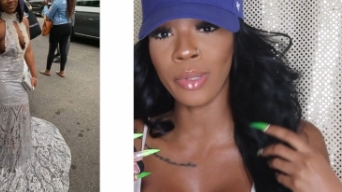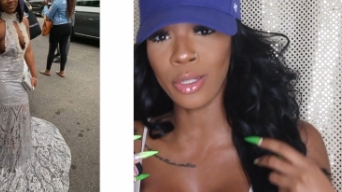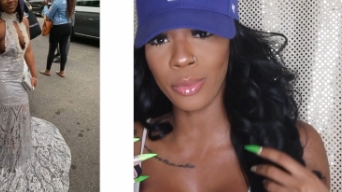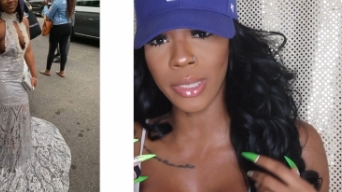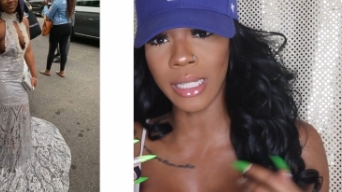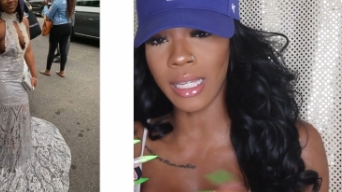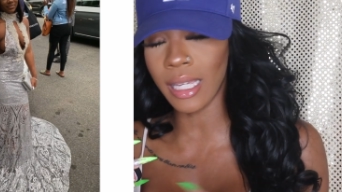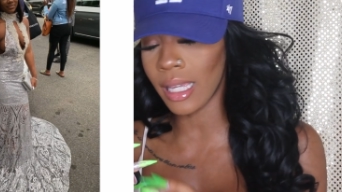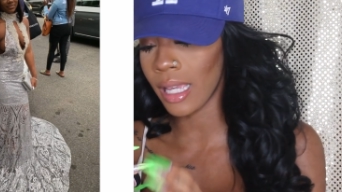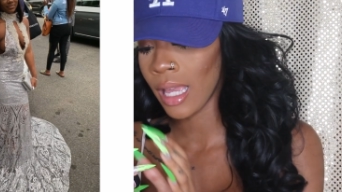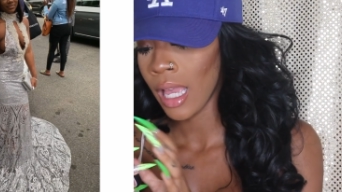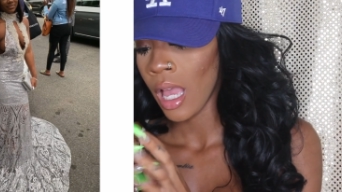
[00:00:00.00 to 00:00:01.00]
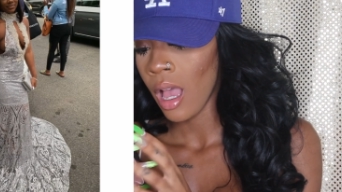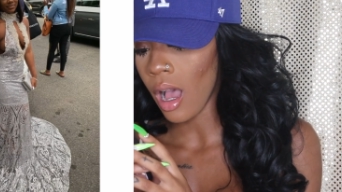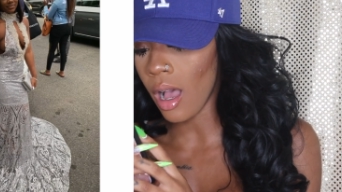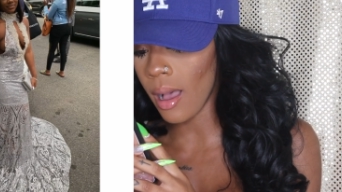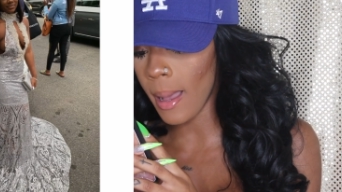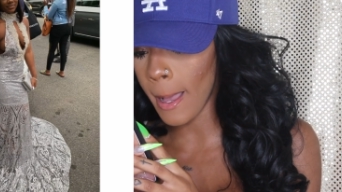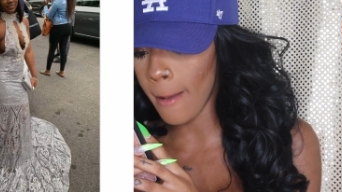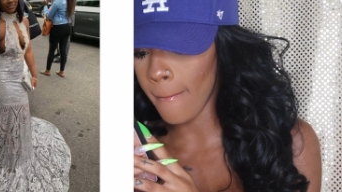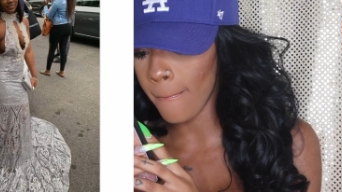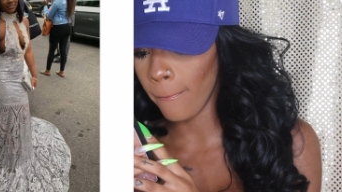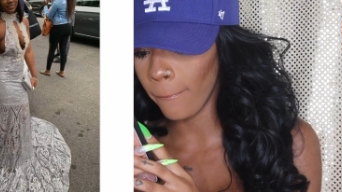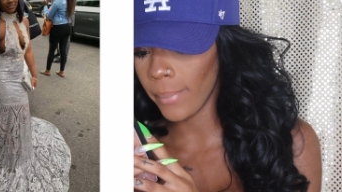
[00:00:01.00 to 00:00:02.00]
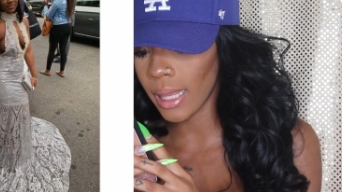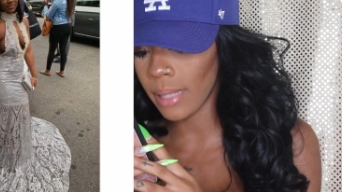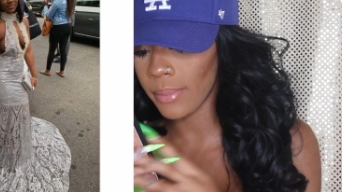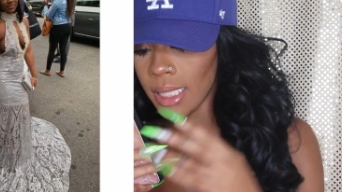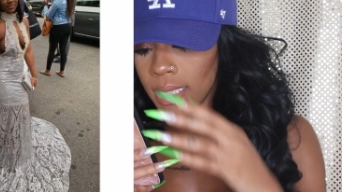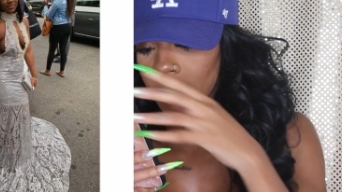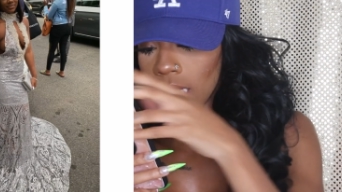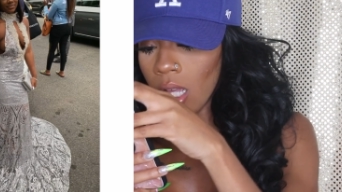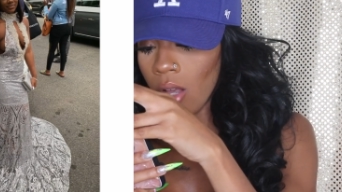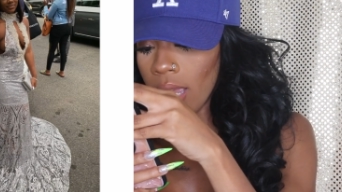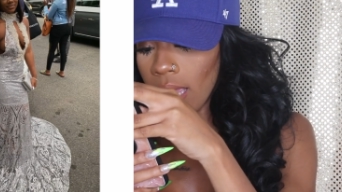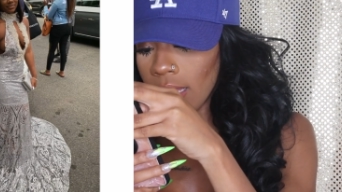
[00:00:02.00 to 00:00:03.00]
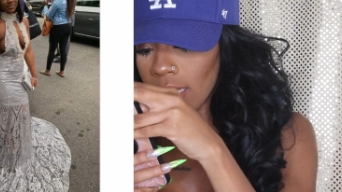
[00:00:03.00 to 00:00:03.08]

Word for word: period. Um, let me see. Okay,